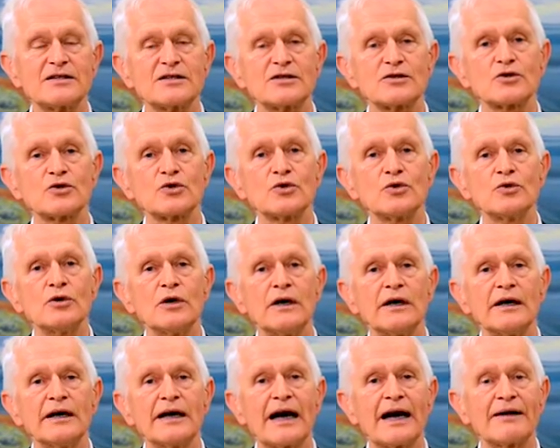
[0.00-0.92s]
to
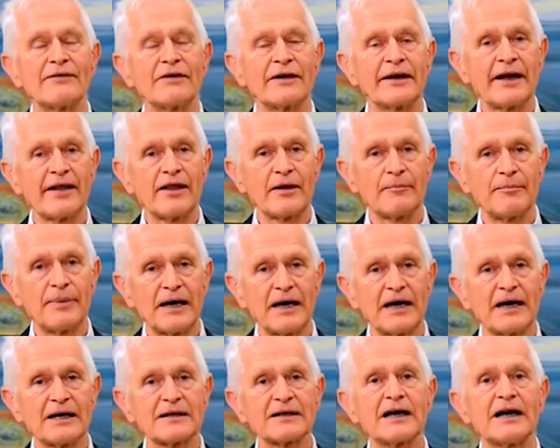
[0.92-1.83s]
have another
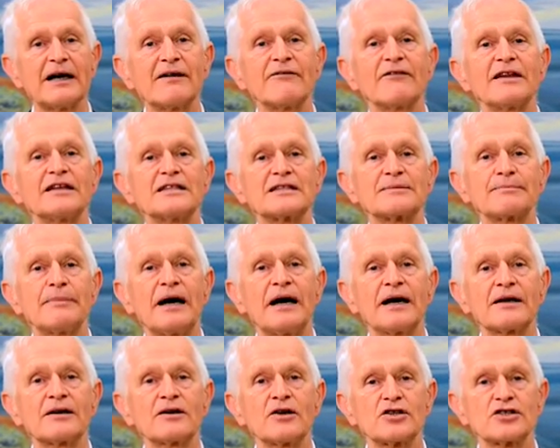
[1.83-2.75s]
partner, have this
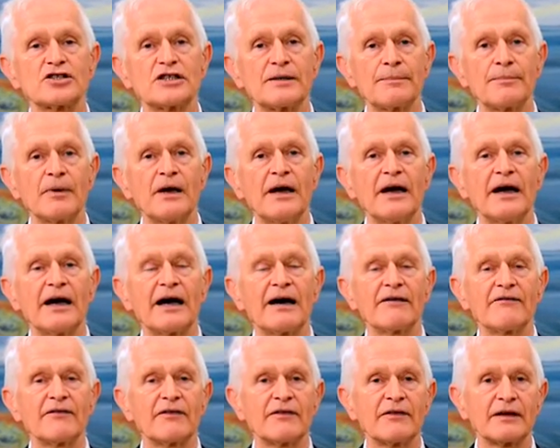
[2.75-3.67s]
partnership,
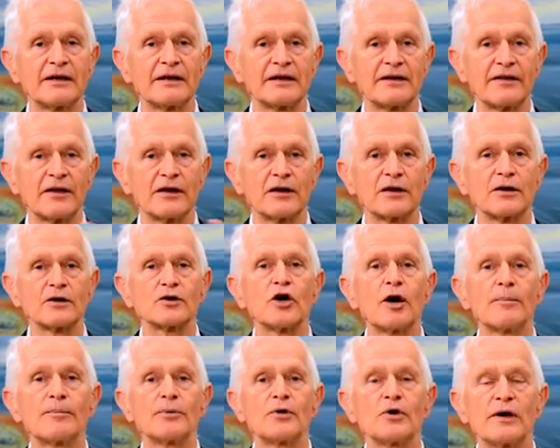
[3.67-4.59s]
having the
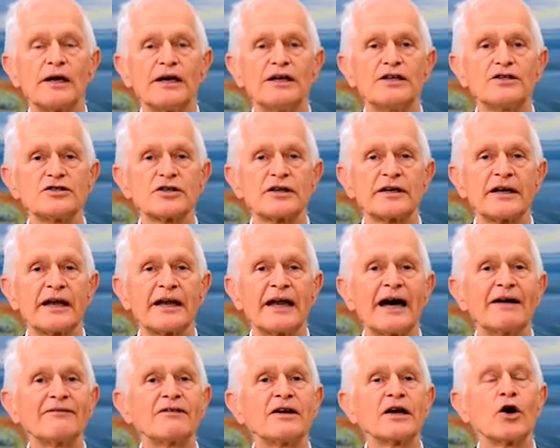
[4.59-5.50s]
copulation and
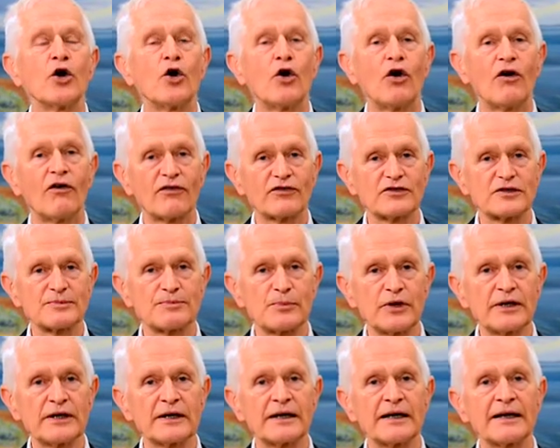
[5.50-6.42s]
having
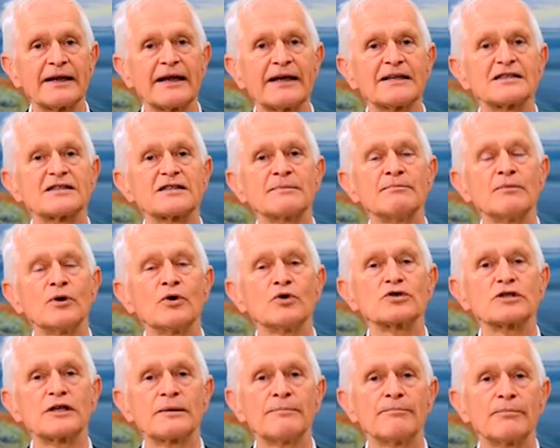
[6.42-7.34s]
offspring. And that's the
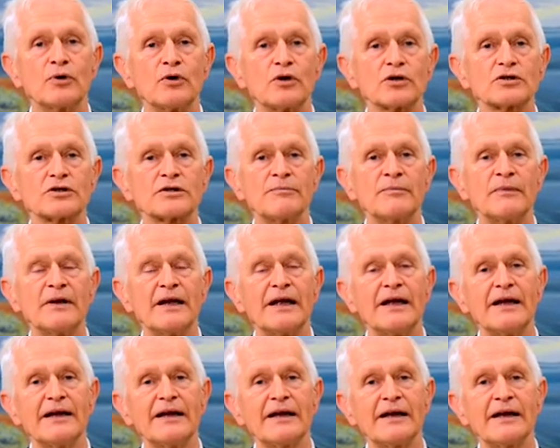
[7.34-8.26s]
most important
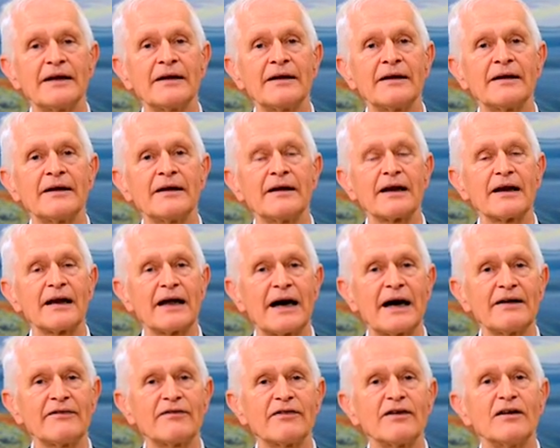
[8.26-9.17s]
in
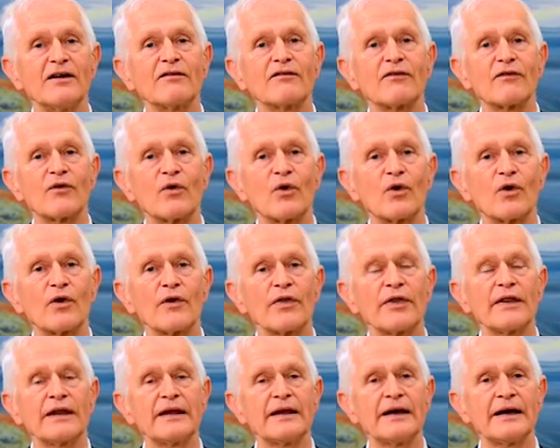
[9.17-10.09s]
life for
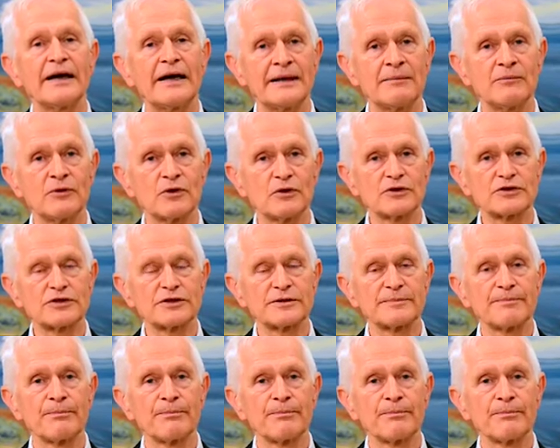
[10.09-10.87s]
the animals.